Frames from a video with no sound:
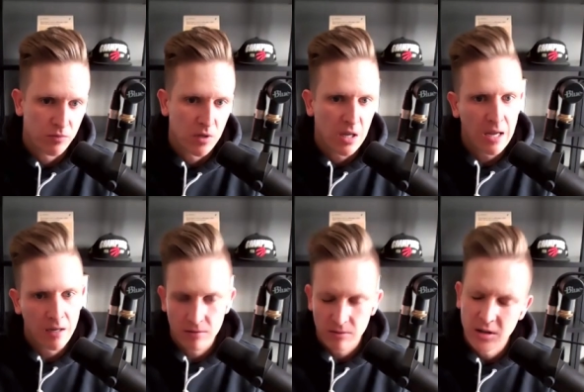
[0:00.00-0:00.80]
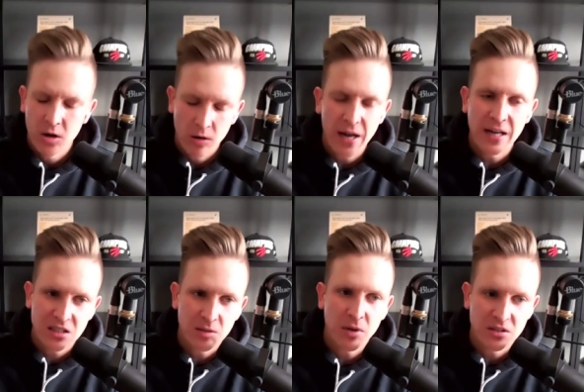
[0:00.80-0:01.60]
And, you know,
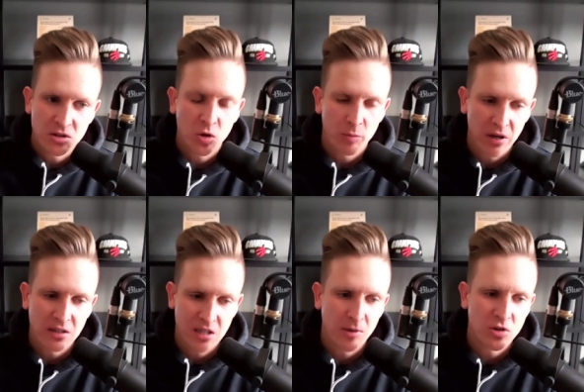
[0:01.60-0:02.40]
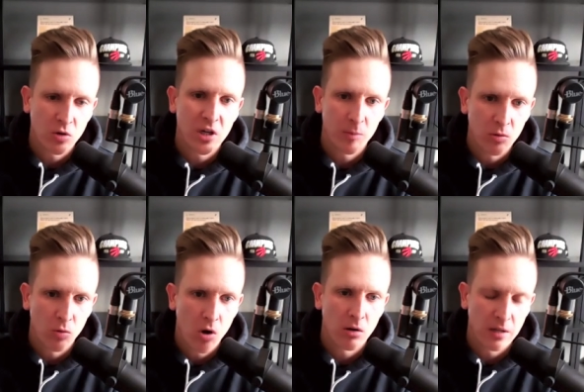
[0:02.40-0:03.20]
18 months into a pandemic, don't hear me
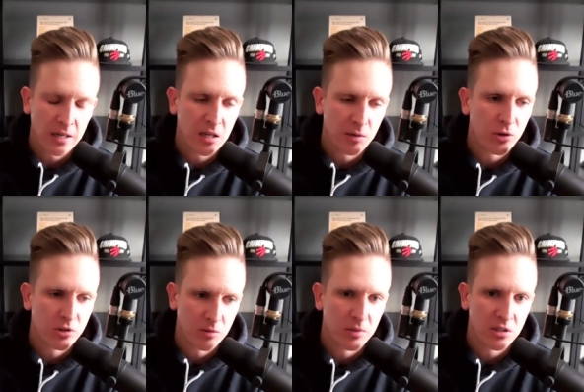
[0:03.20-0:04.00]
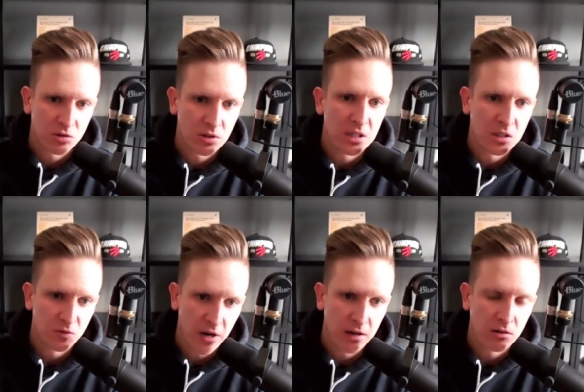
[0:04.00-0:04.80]
wrong, like in person ministry is
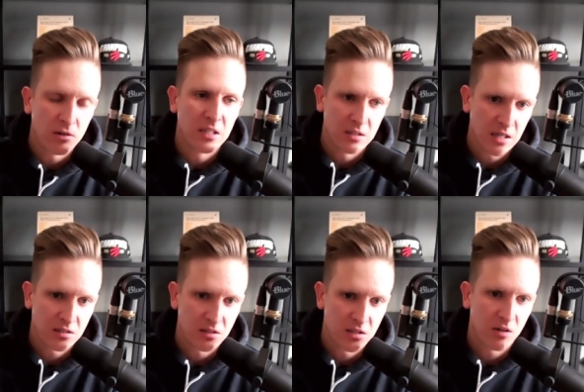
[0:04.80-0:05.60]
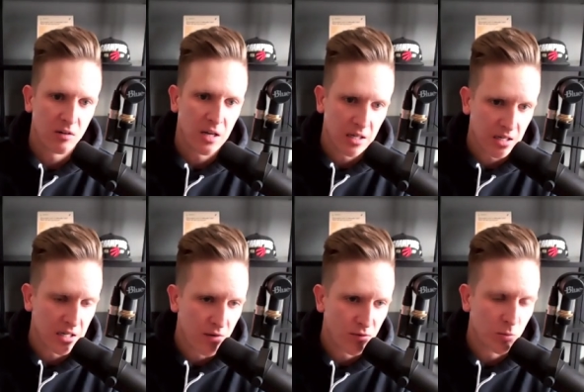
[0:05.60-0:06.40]
vital, it's necessary, and it
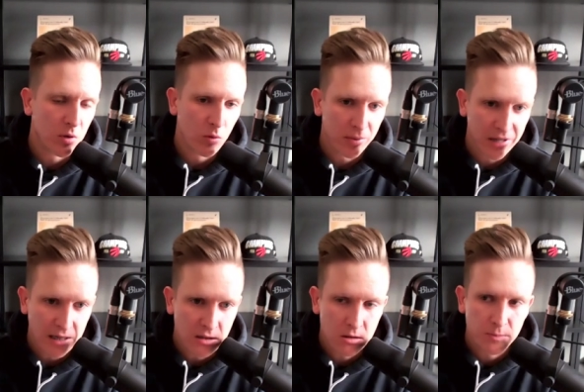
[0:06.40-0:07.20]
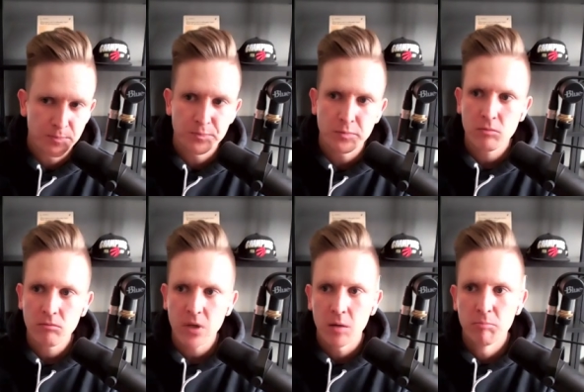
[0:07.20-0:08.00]
can never be replaced.
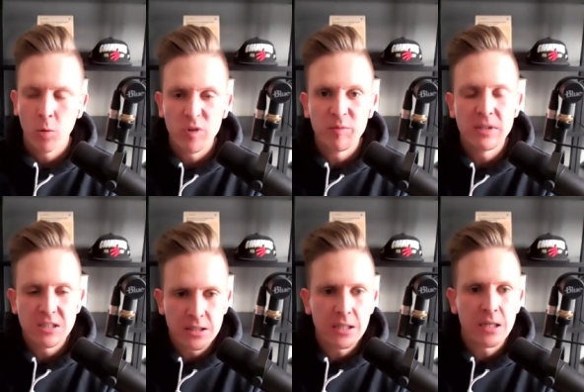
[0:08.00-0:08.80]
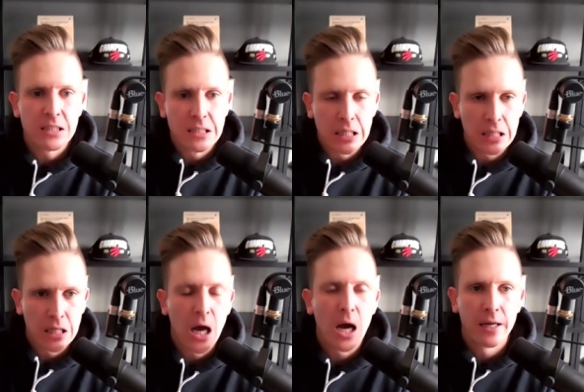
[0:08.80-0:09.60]
But we've been seeing a
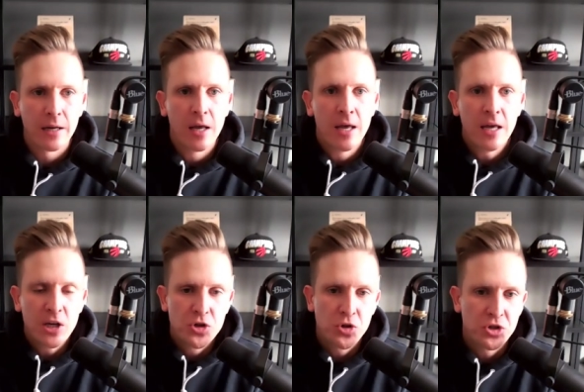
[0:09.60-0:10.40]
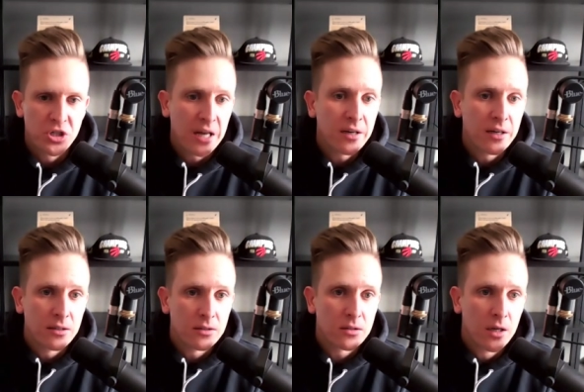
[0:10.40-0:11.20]
decline in church
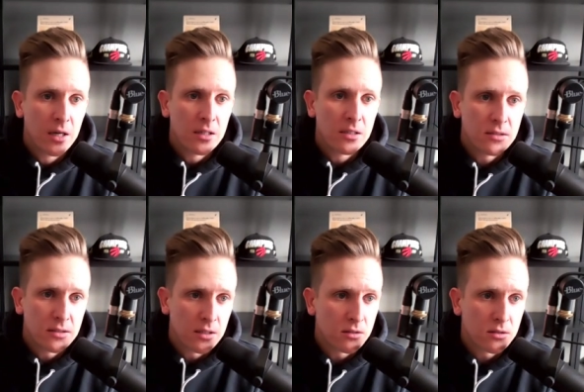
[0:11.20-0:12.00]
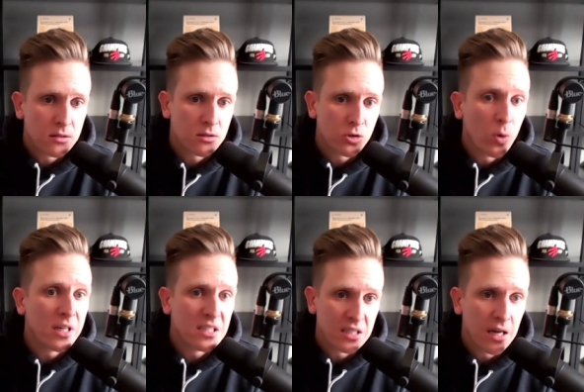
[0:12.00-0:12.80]
attendance since
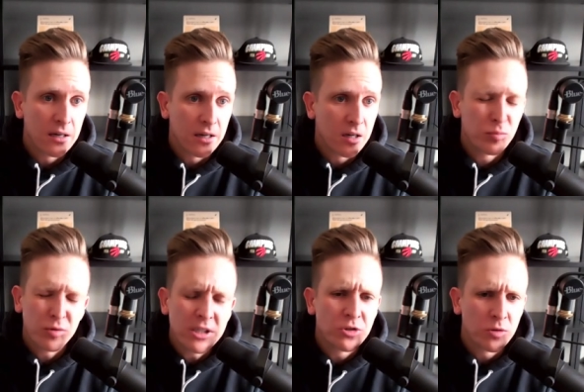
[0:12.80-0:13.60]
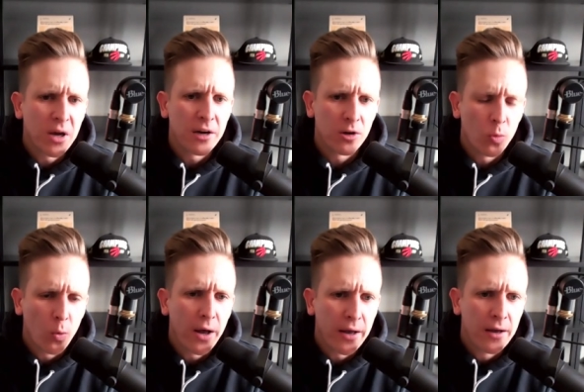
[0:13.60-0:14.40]
2010 in a pretty dramatic
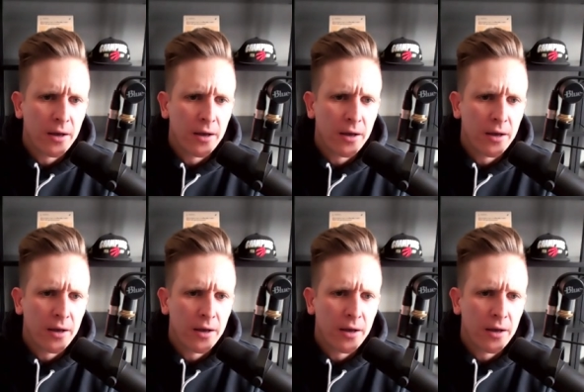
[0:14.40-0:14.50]
way